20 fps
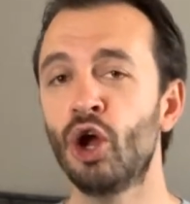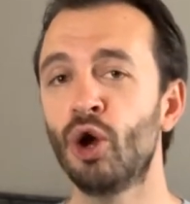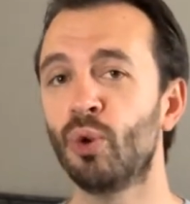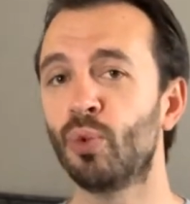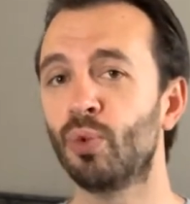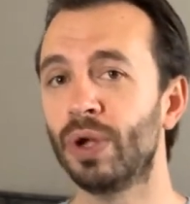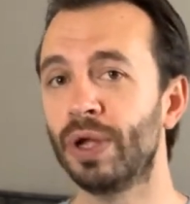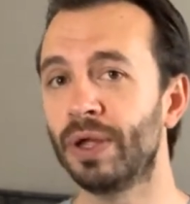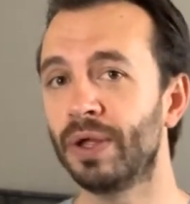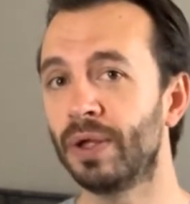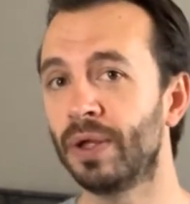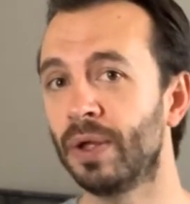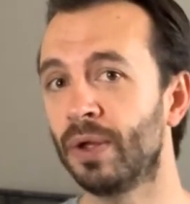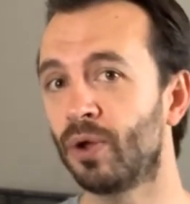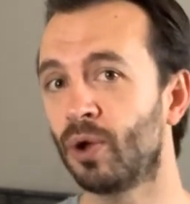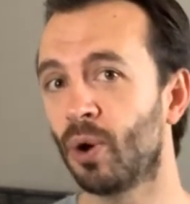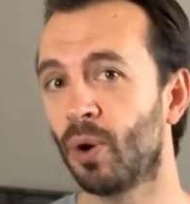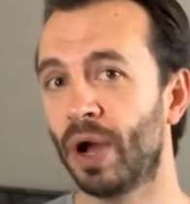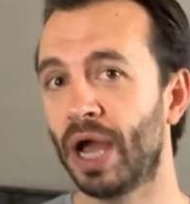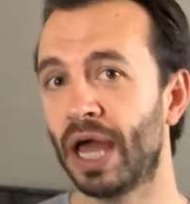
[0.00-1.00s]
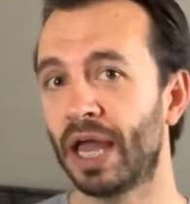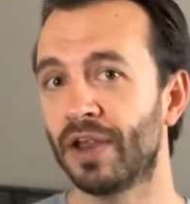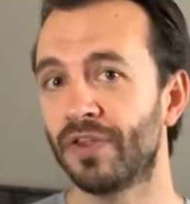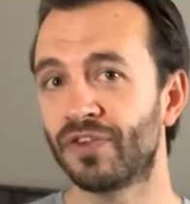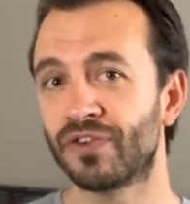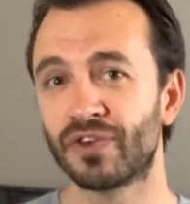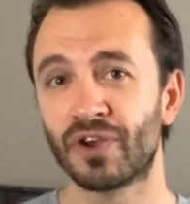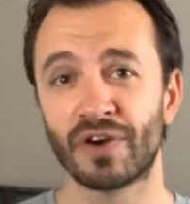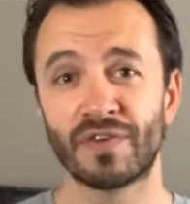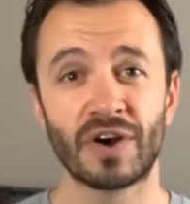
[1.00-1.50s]
We go ahead and
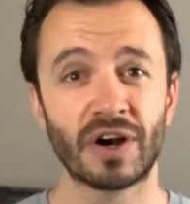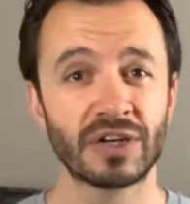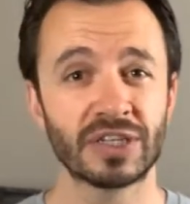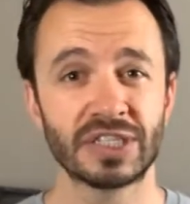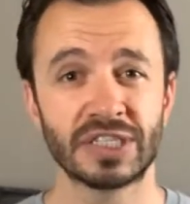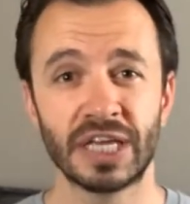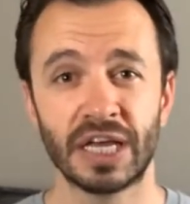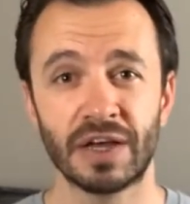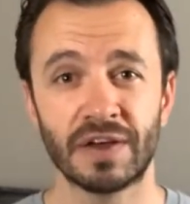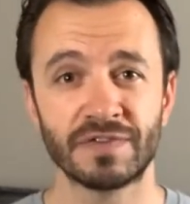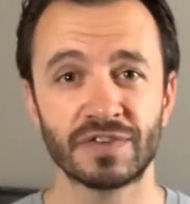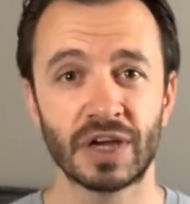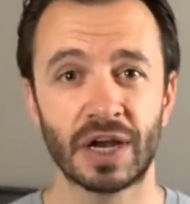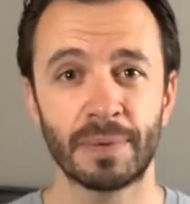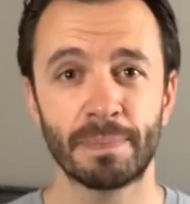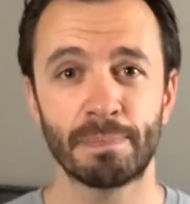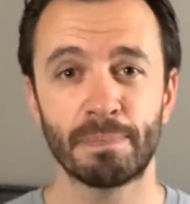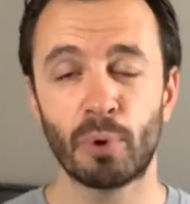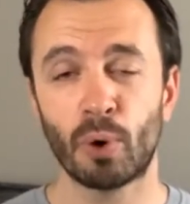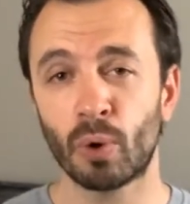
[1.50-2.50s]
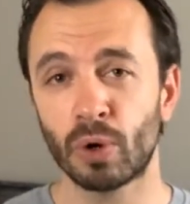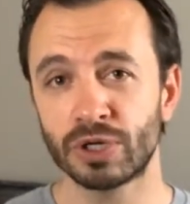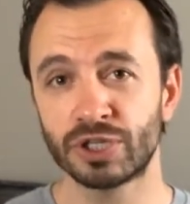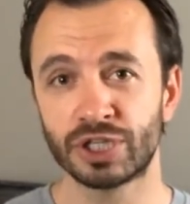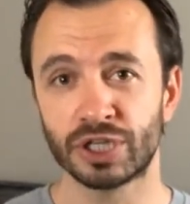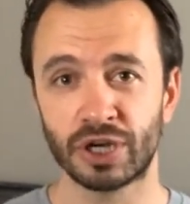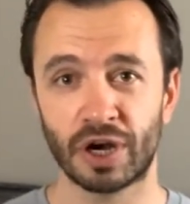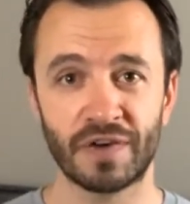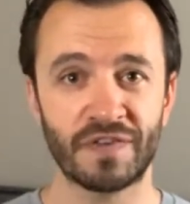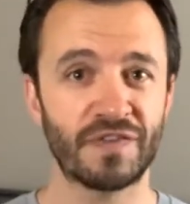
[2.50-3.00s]
serve ourselves our
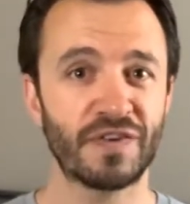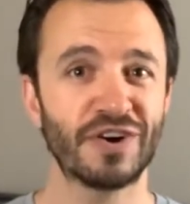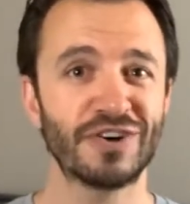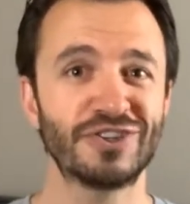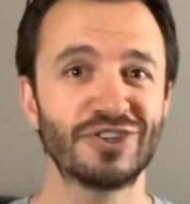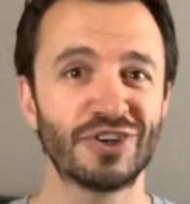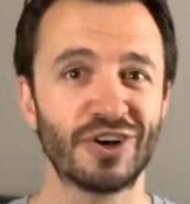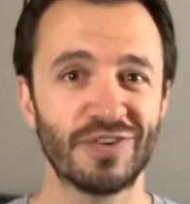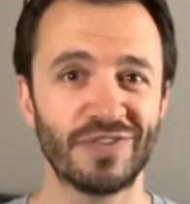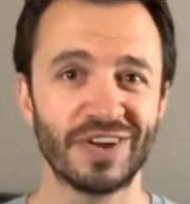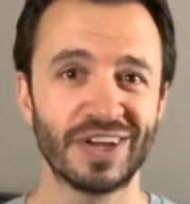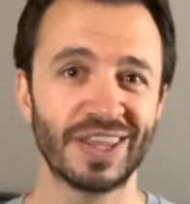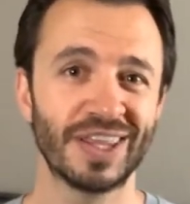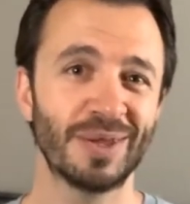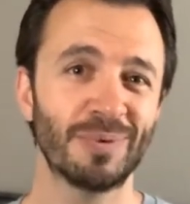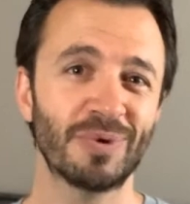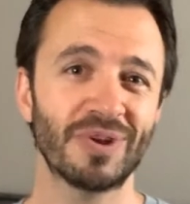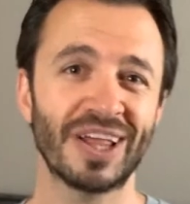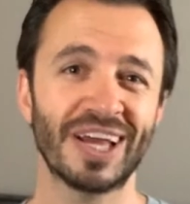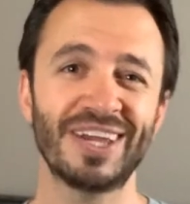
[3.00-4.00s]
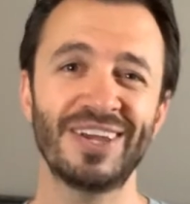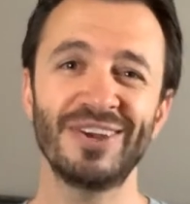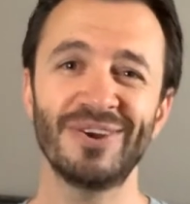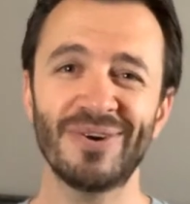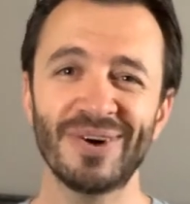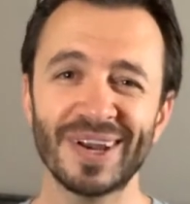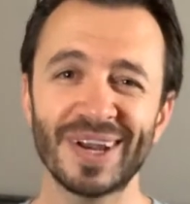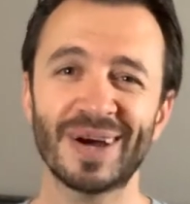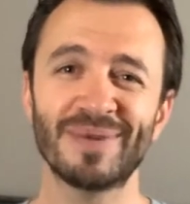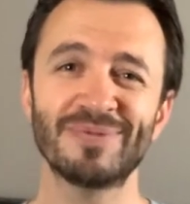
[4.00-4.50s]
portion, our first serving, and then we're like, you know
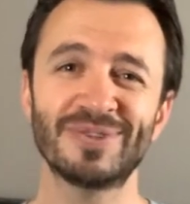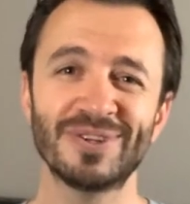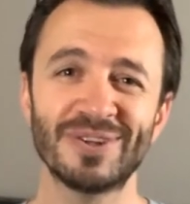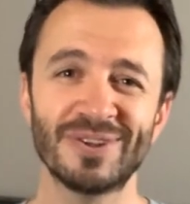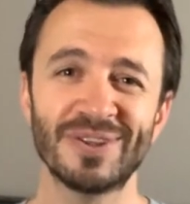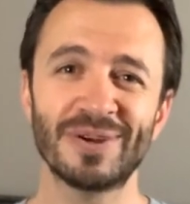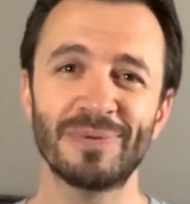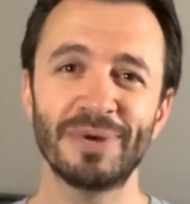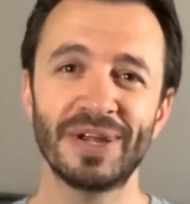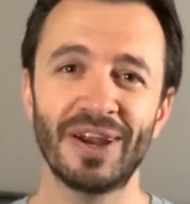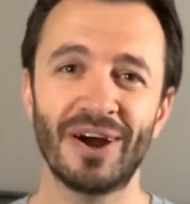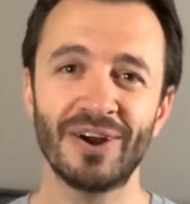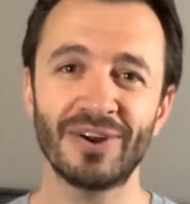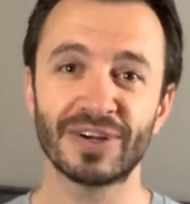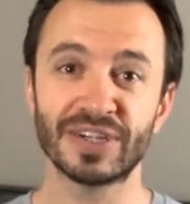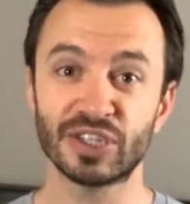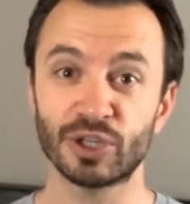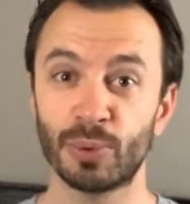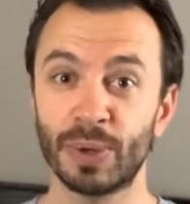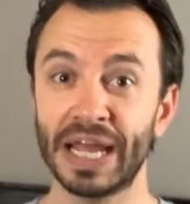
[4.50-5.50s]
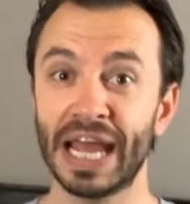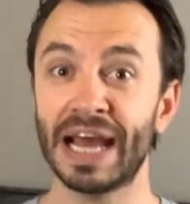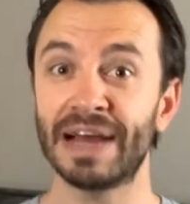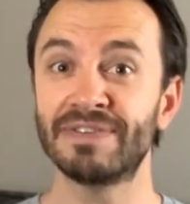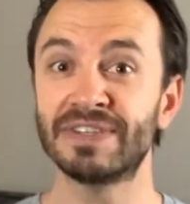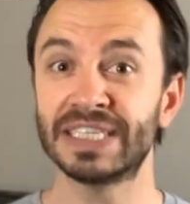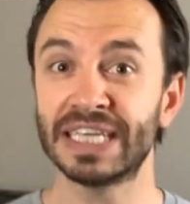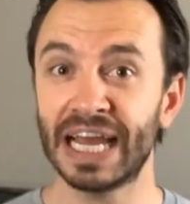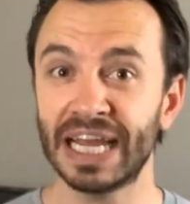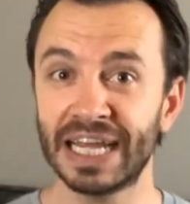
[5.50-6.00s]
what, I'm still a little bit hungry, so we have
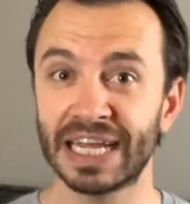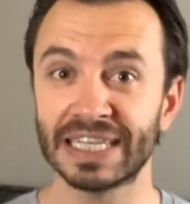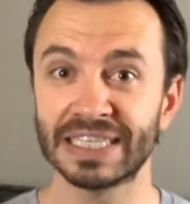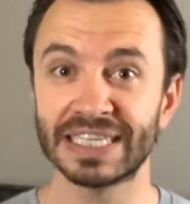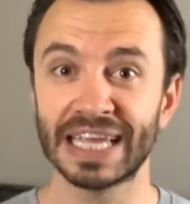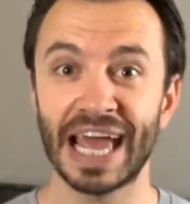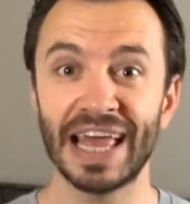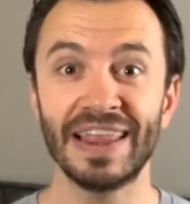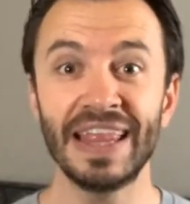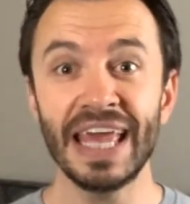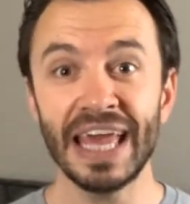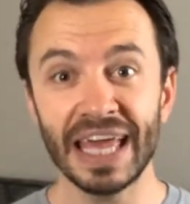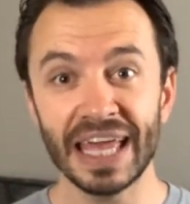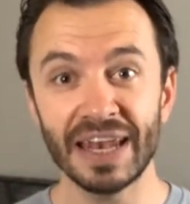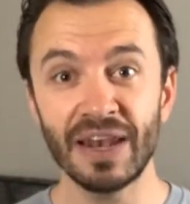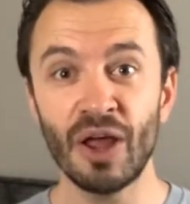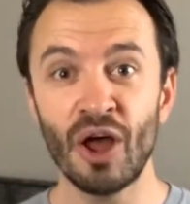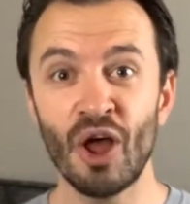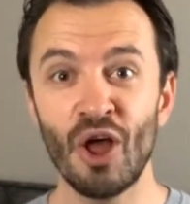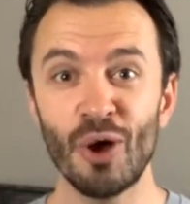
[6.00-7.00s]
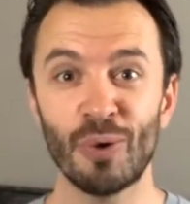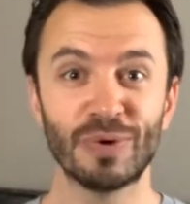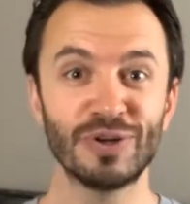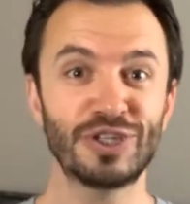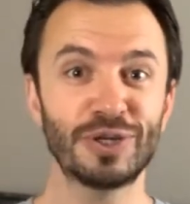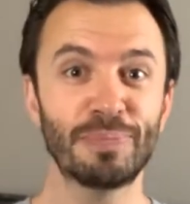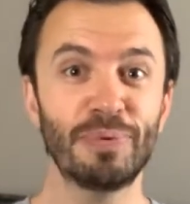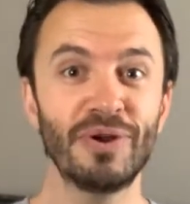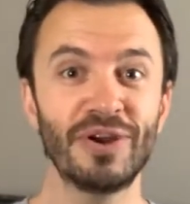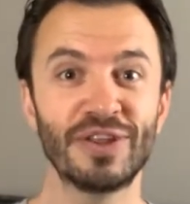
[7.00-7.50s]
seconds. And then, once
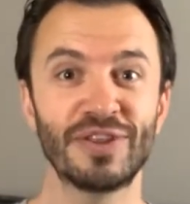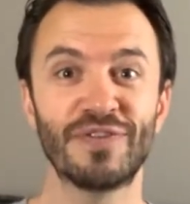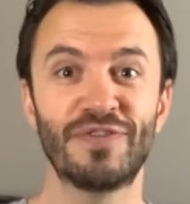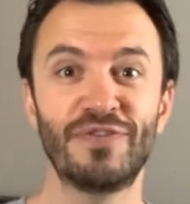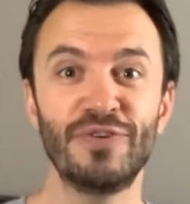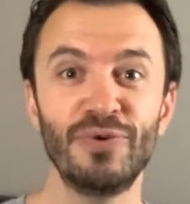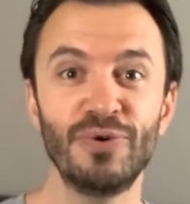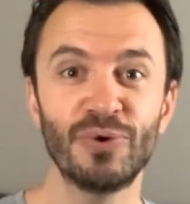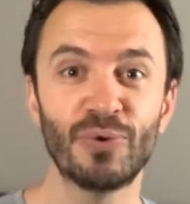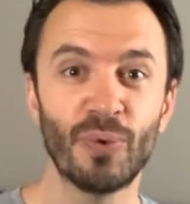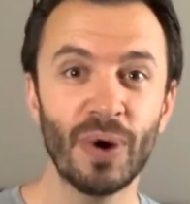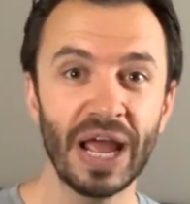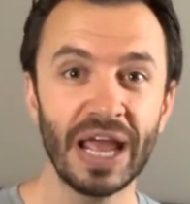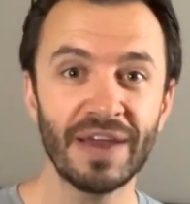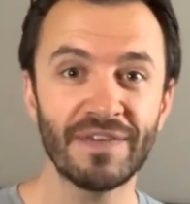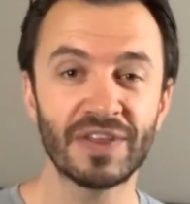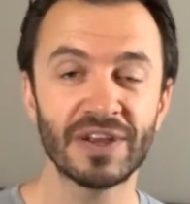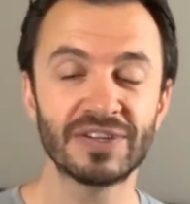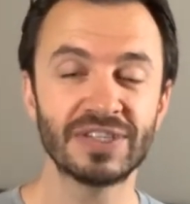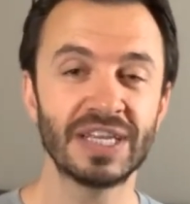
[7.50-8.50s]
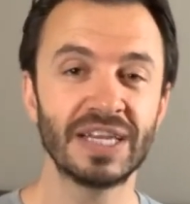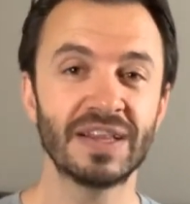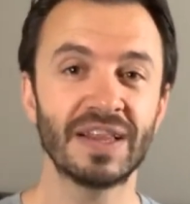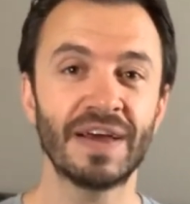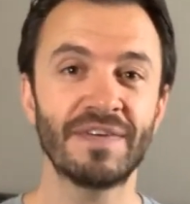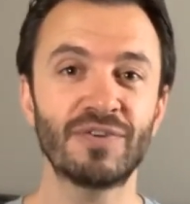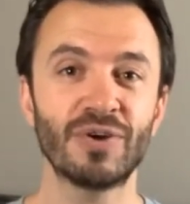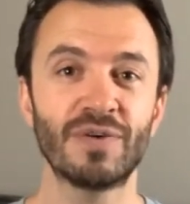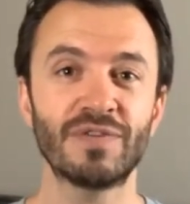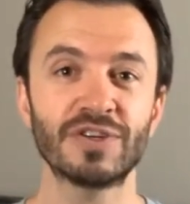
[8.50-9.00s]
you're putting the food away, if there's any
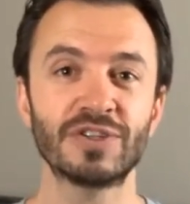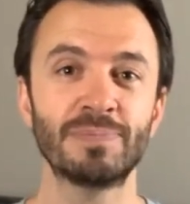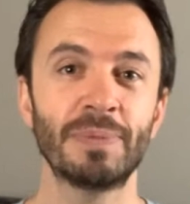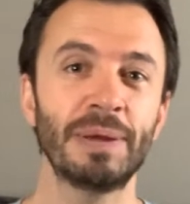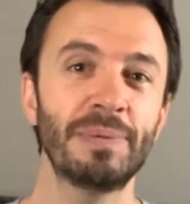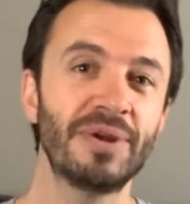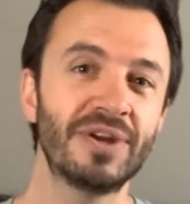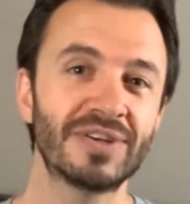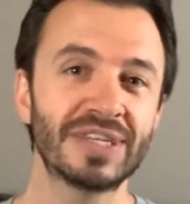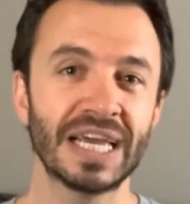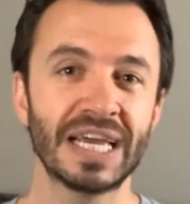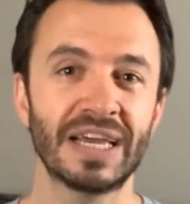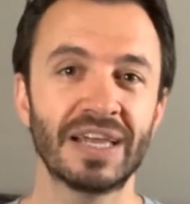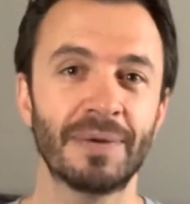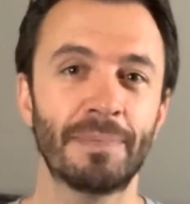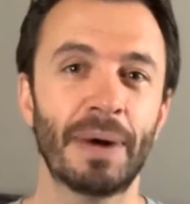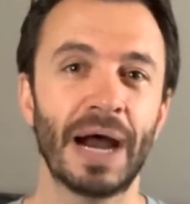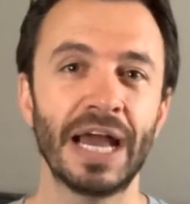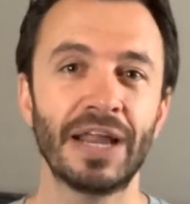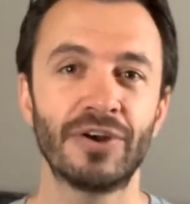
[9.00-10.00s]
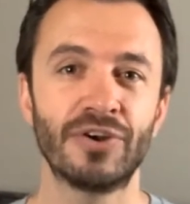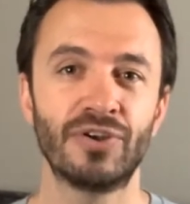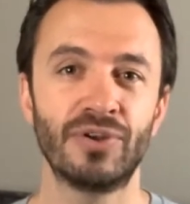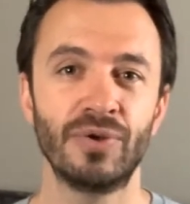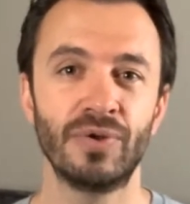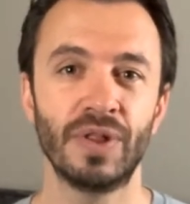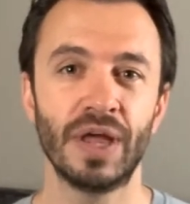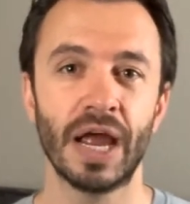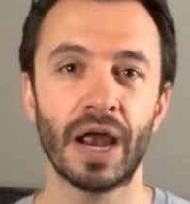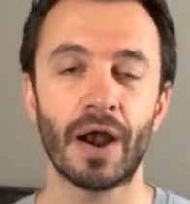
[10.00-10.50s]
leftovers, maybe you're taking a bite or 2
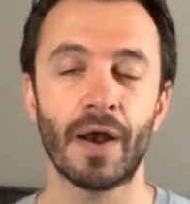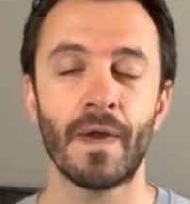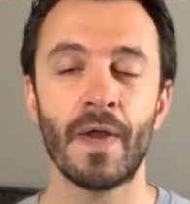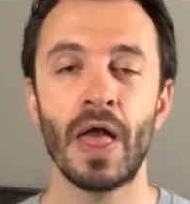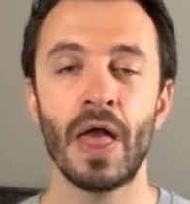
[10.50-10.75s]
there.